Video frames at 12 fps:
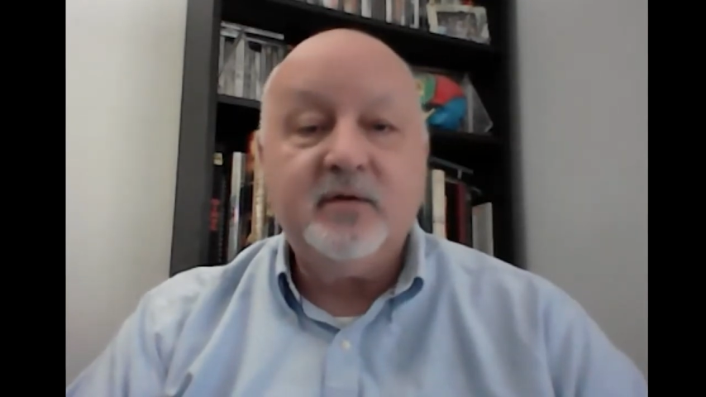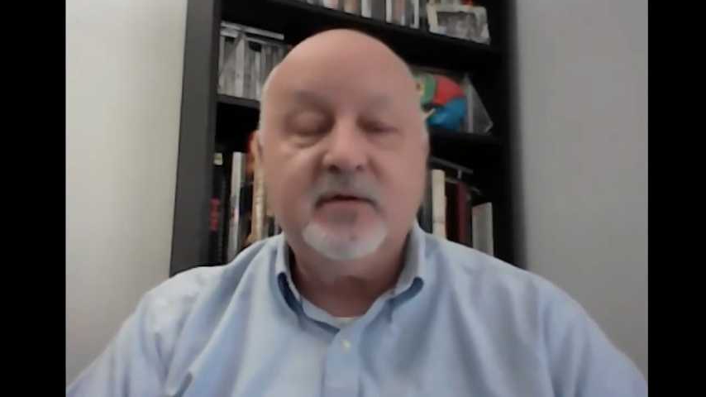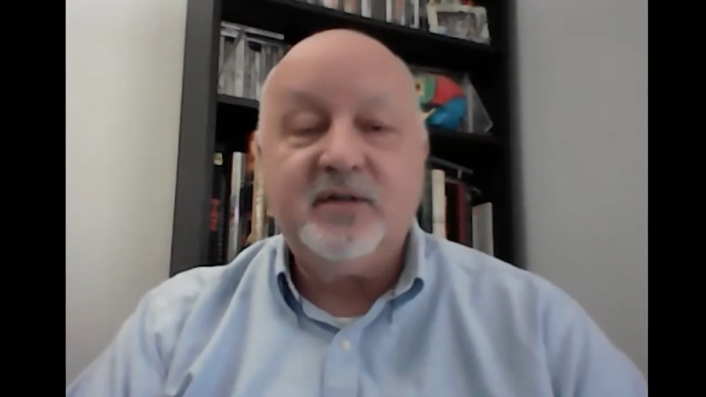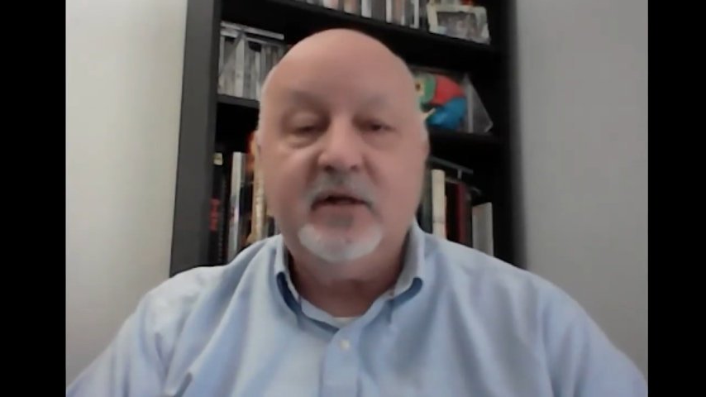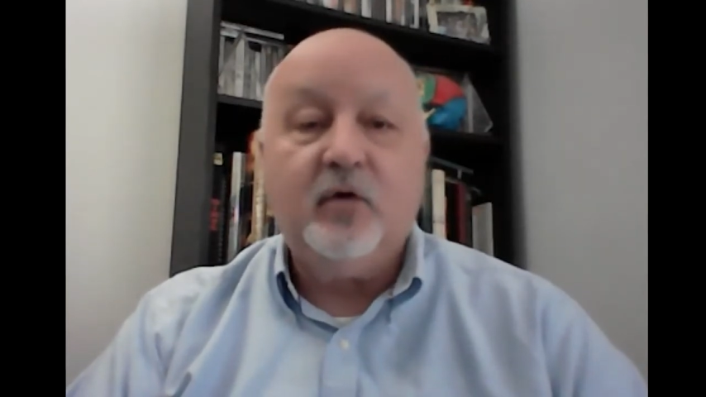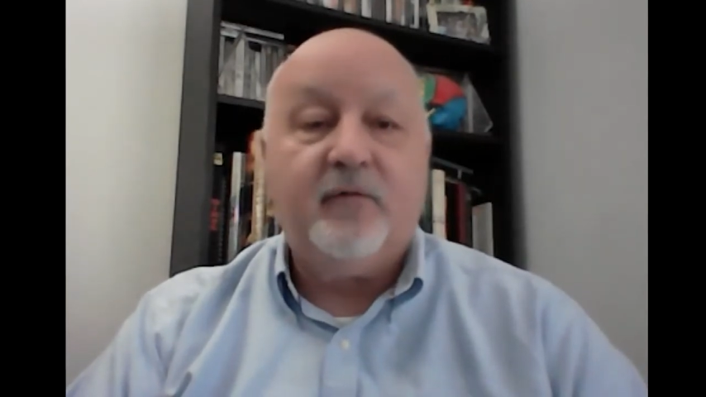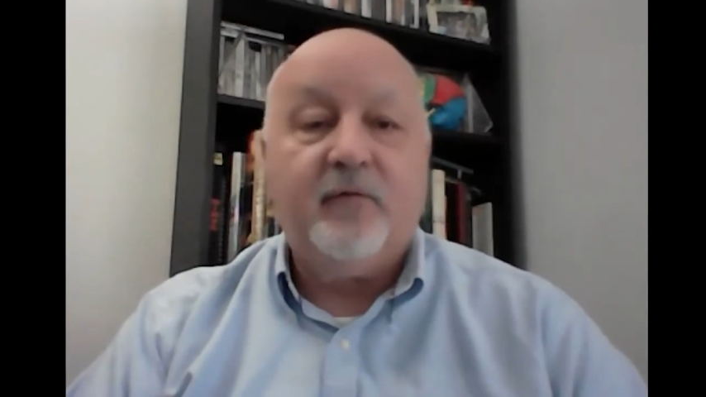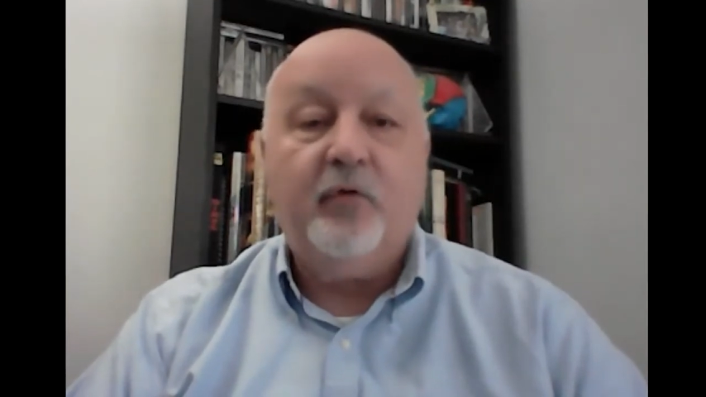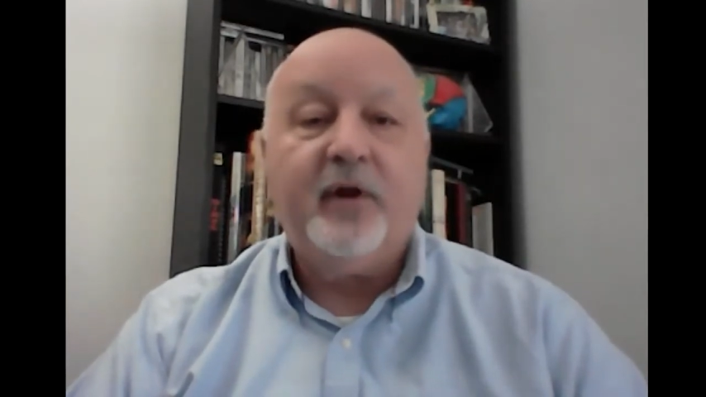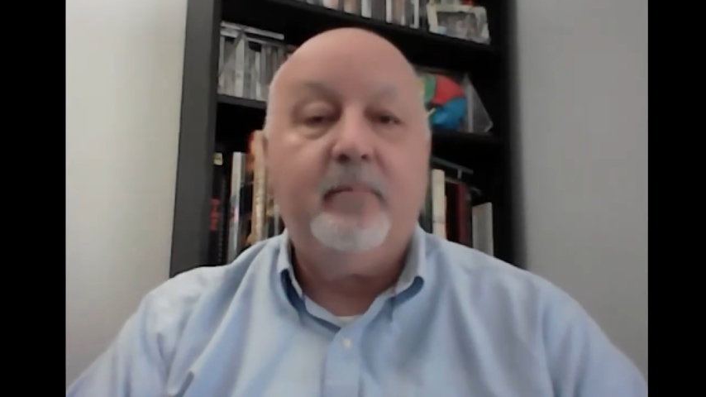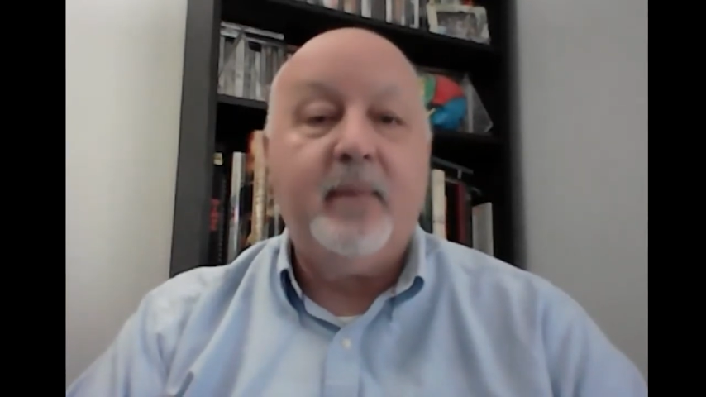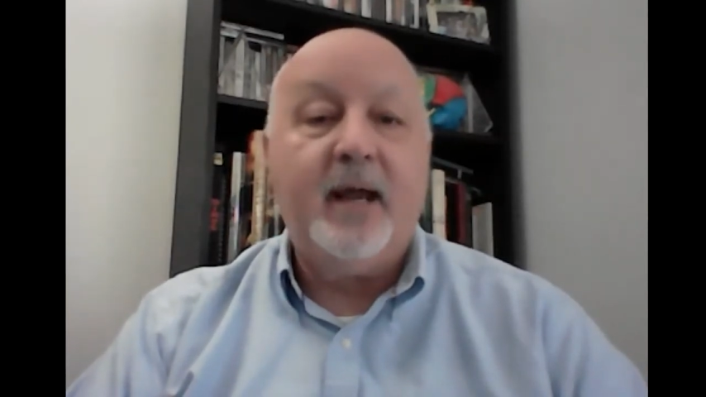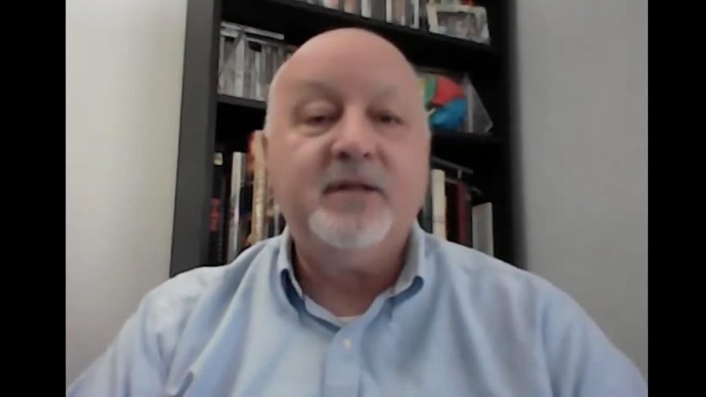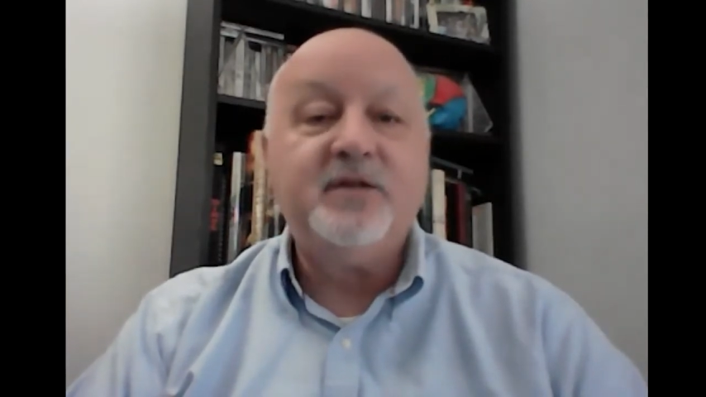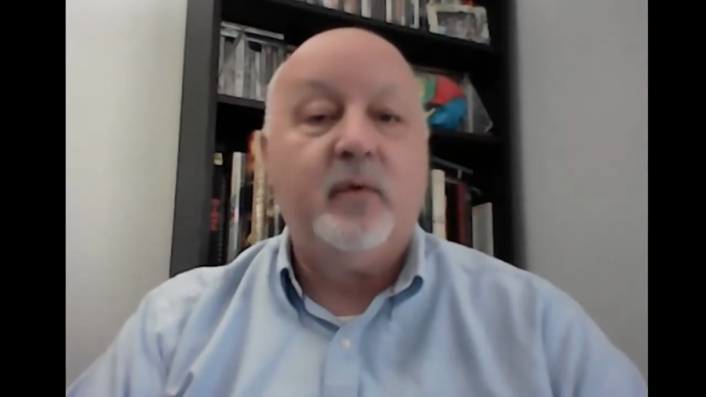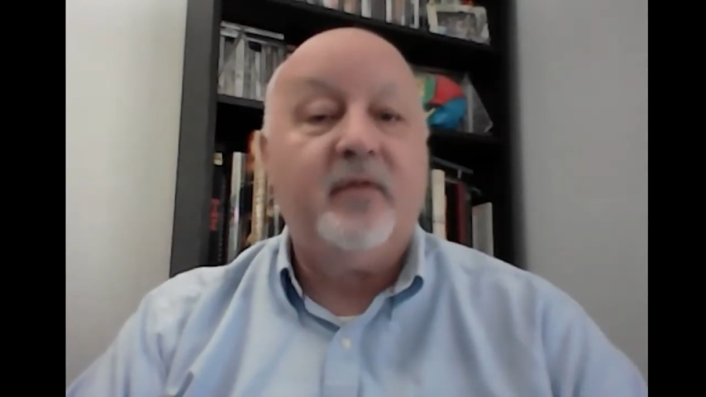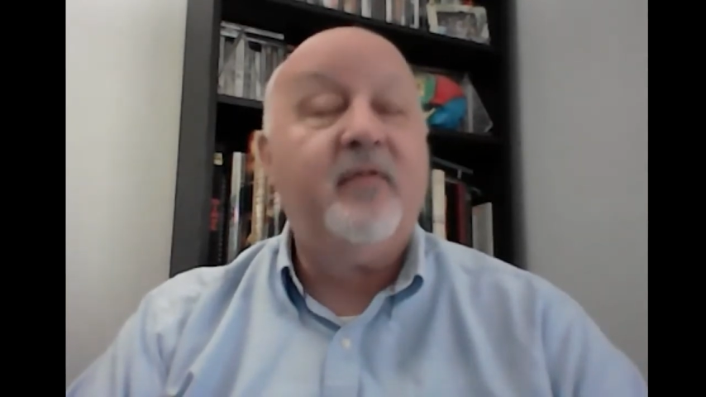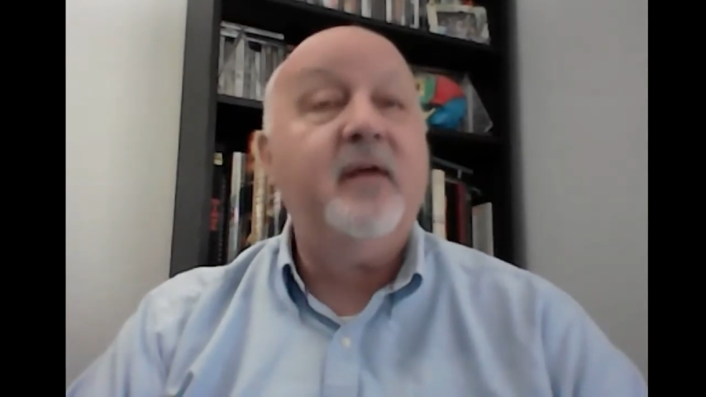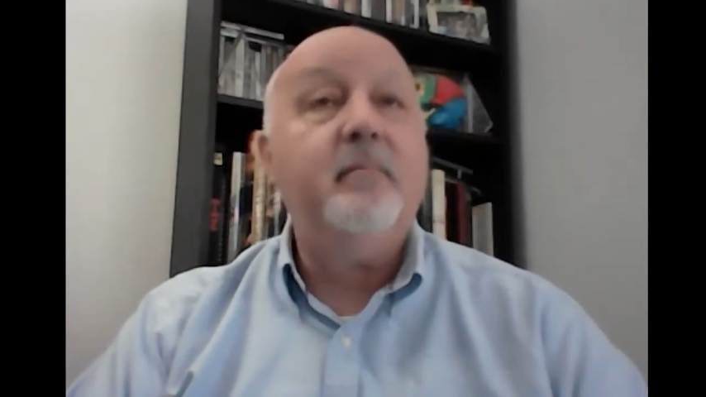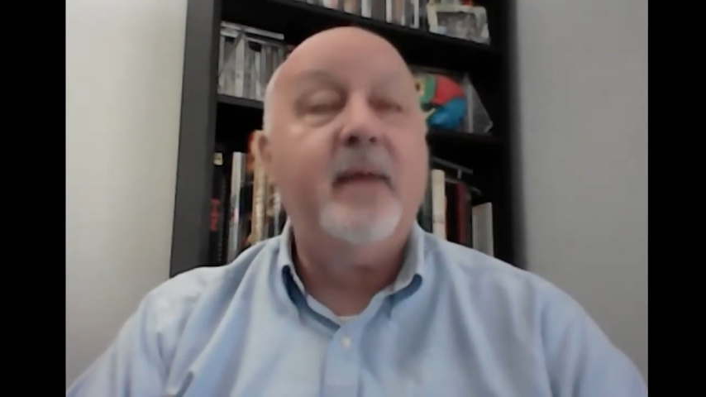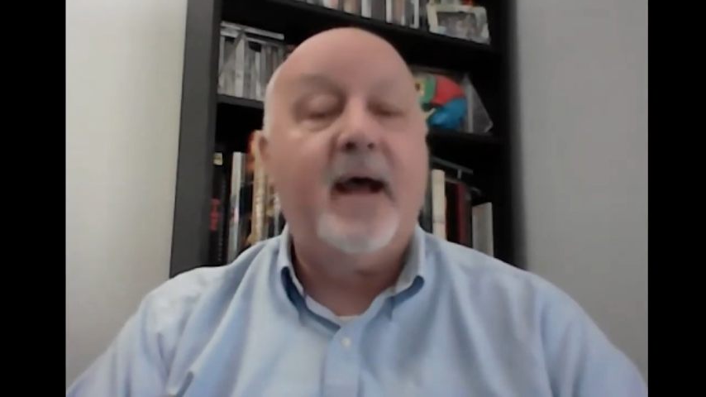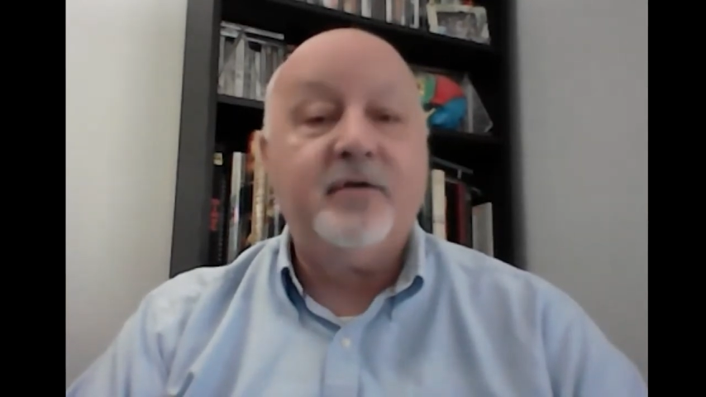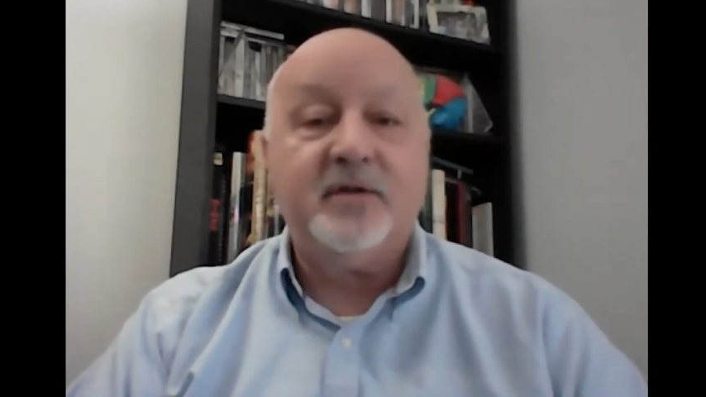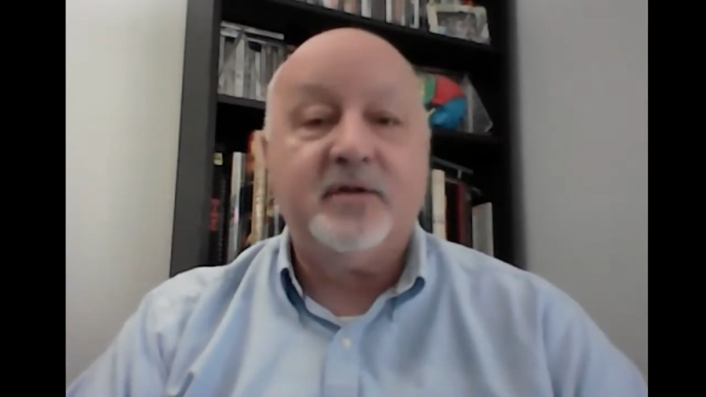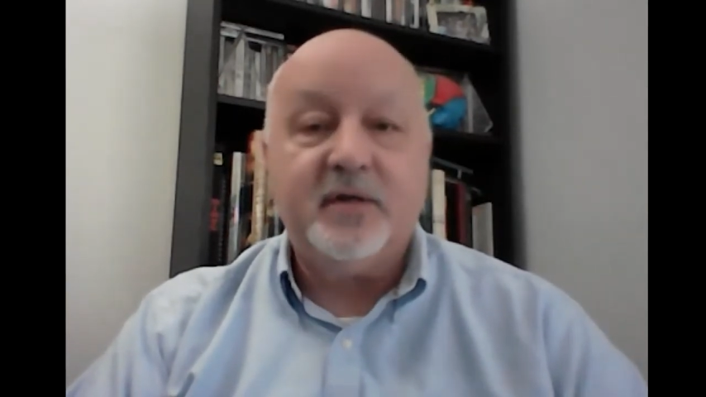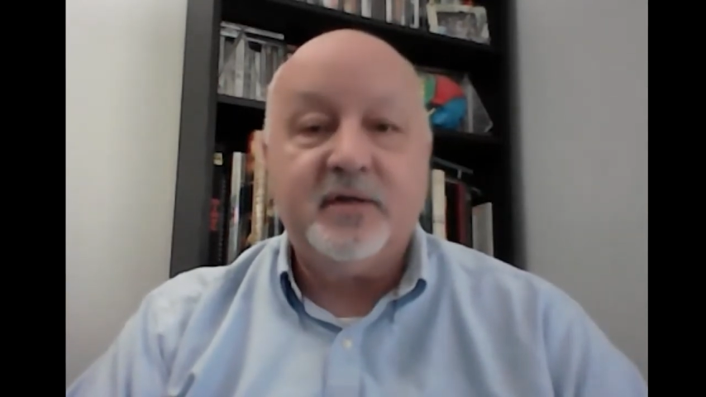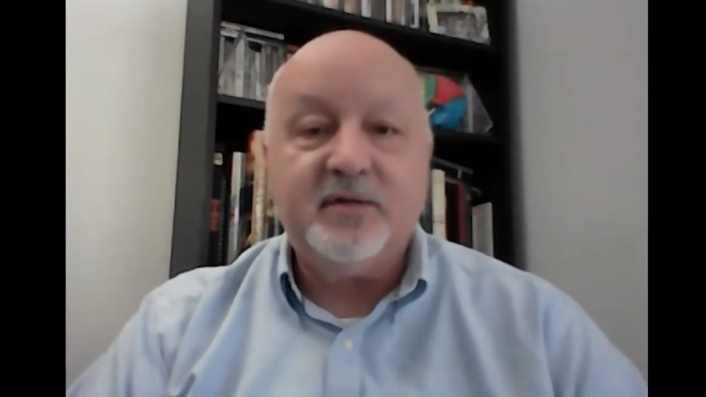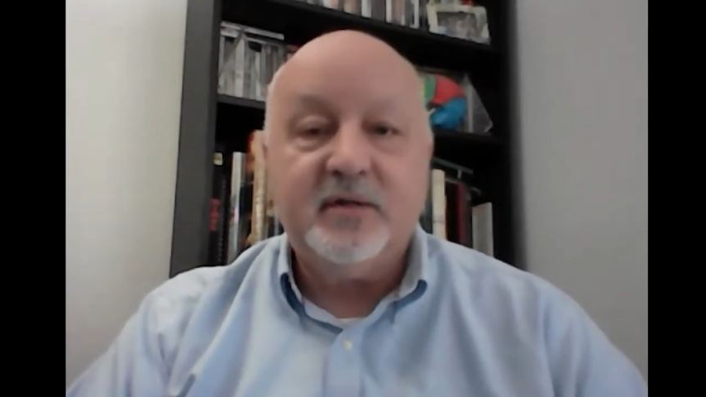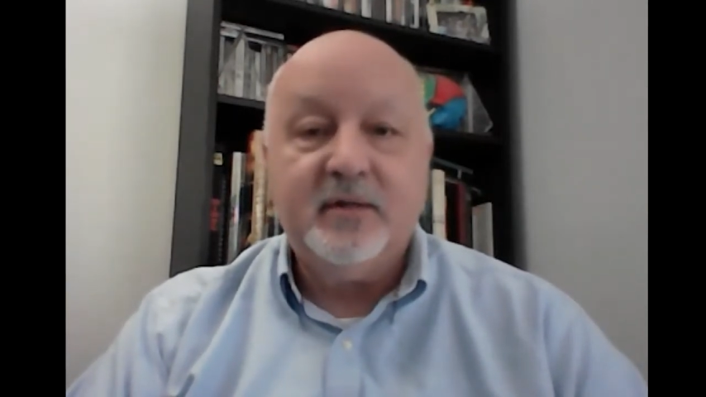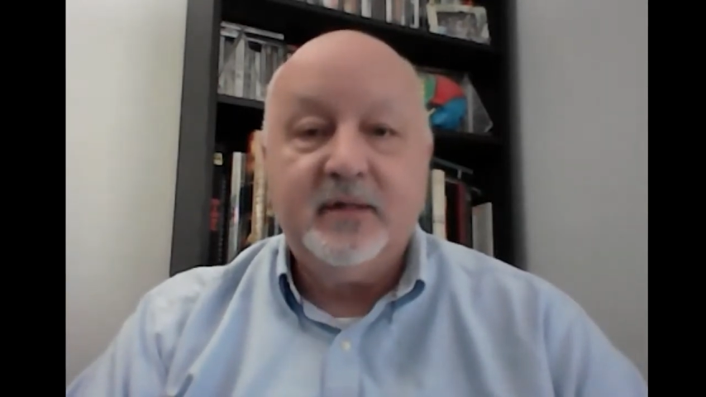single folding beds with thin mattresses